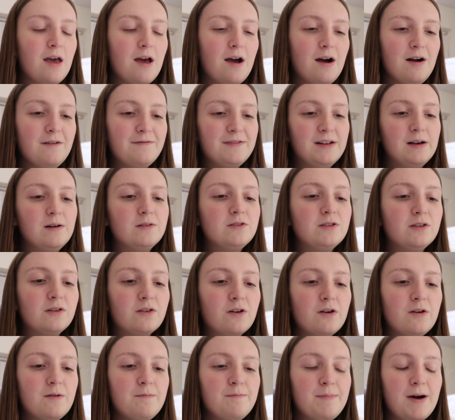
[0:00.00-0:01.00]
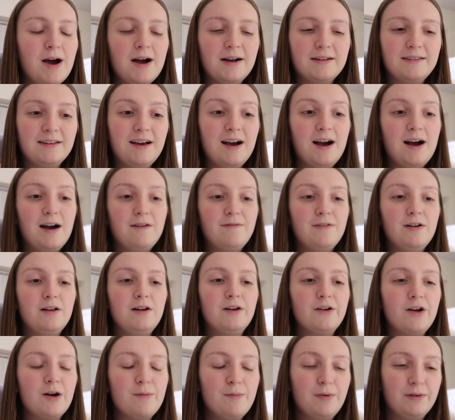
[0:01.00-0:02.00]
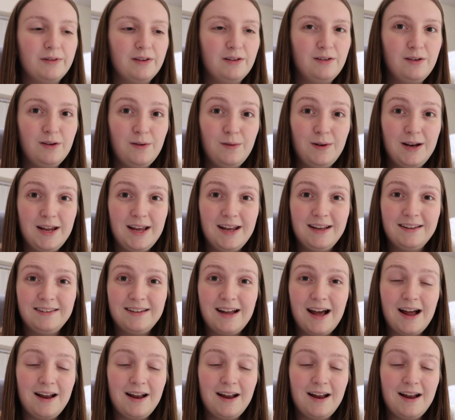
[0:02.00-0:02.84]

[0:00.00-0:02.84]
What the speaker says: I've now just come back to have a look at my to-do list,